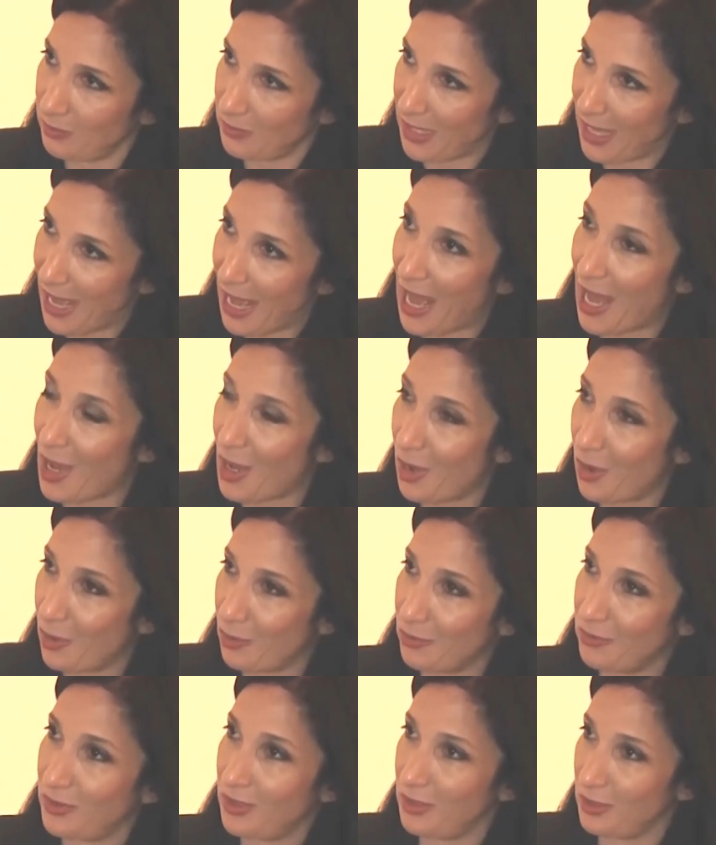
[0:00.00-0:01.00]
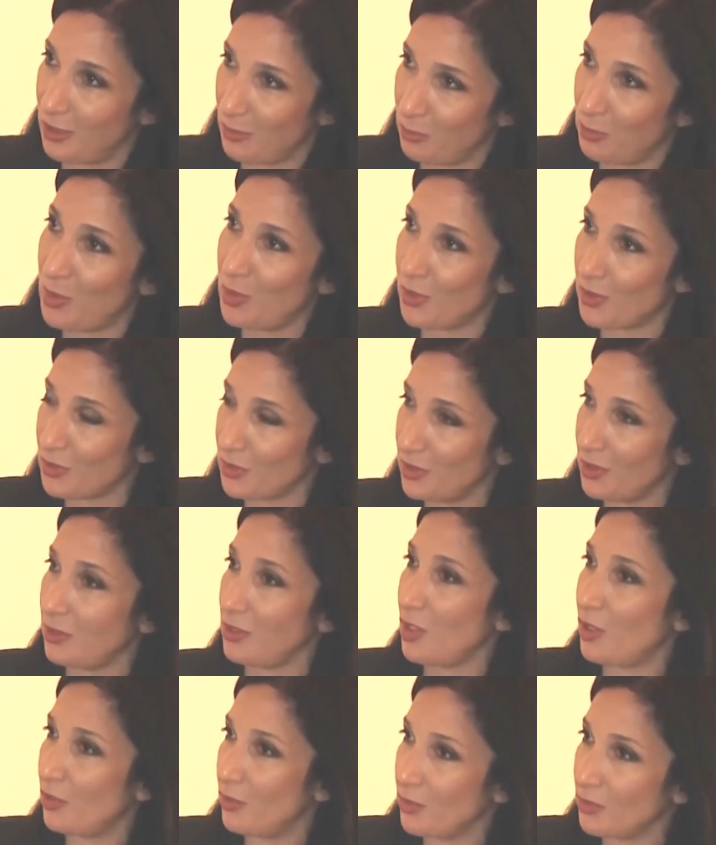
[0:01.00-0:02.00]
how the books, the
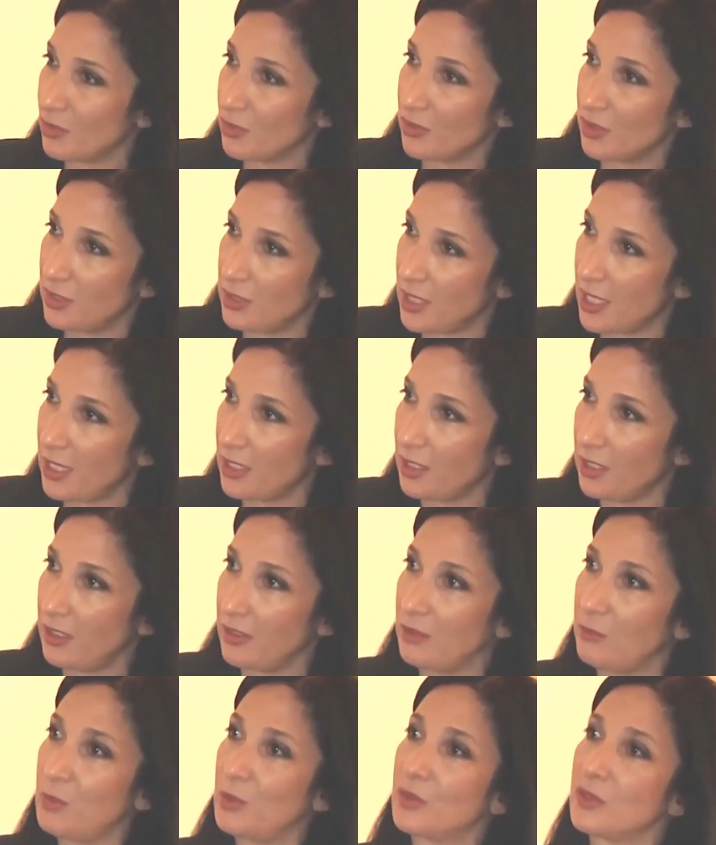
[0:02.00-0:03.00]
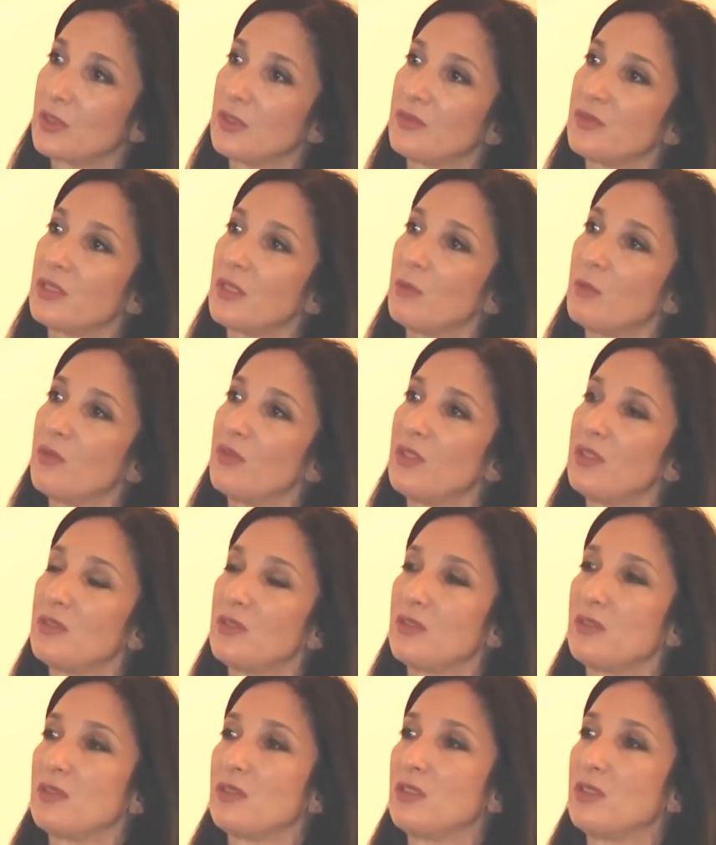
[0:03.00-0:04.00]
loans, or the debt on the books of some of
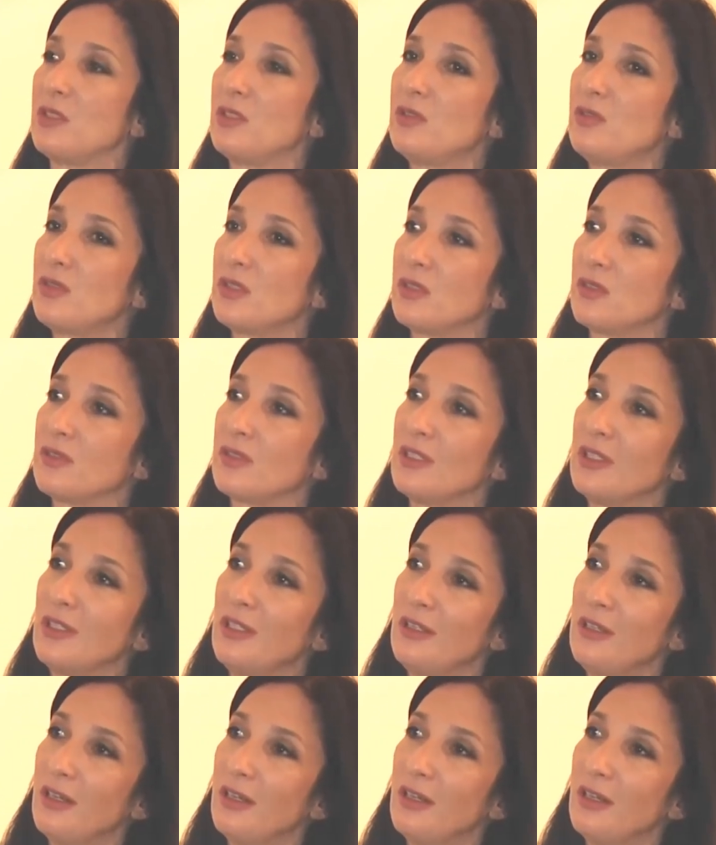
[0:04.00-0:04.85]
these institutions,